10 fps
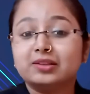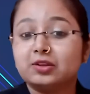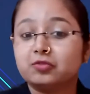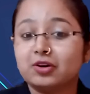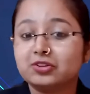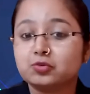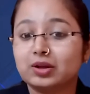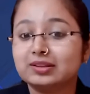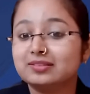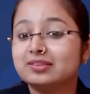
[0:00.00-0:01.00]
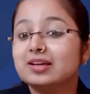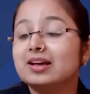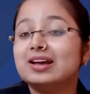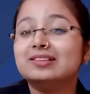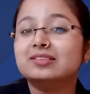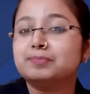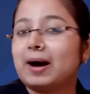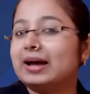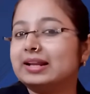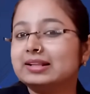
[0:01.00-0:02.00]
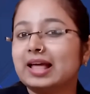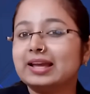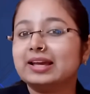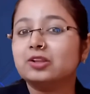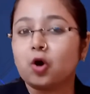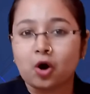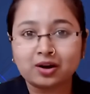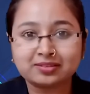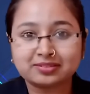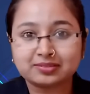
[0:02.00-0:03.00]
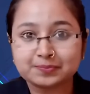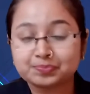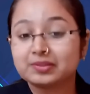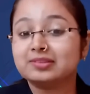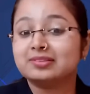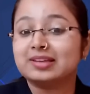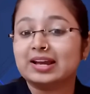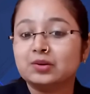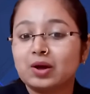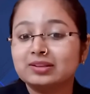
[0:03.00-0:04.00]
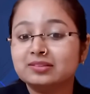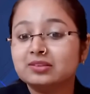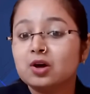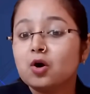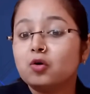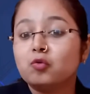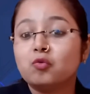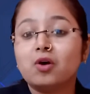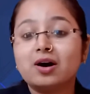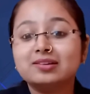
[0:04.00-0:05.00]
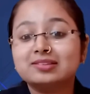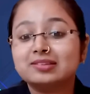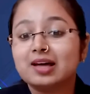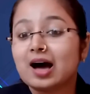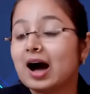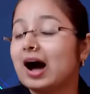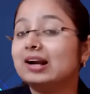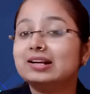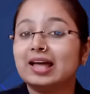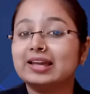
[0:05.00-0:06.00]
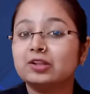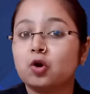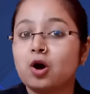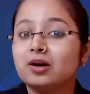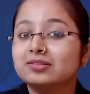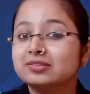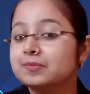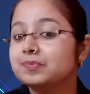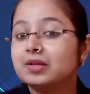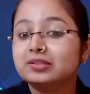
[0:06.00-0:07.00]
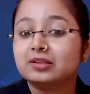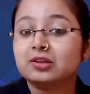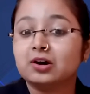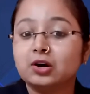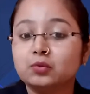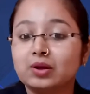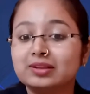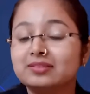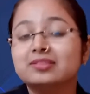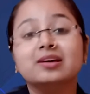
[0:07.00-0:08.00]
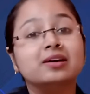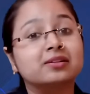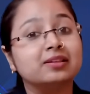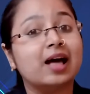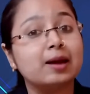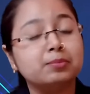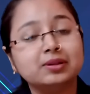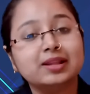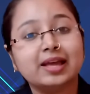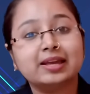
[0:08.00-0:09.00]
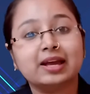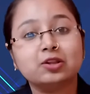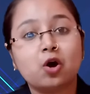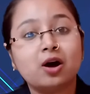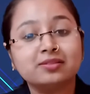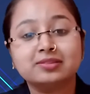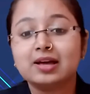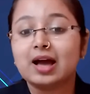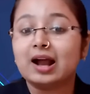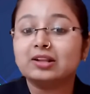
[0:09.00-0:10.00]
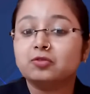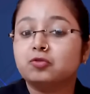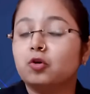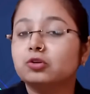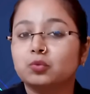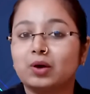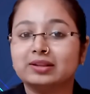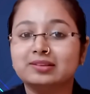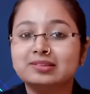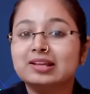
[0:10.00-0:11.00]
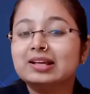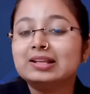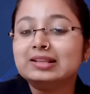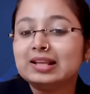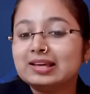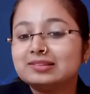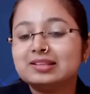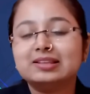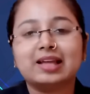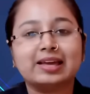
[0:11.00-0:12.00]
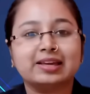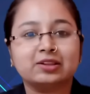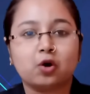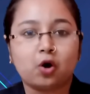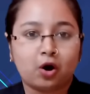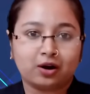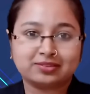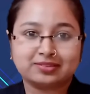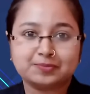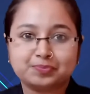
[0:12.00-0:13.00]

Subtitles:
The first one is inspiring like an ox. The second one is works hard like an ox. The third one is reliable like an ox. And the fourth one is lazy like an ox.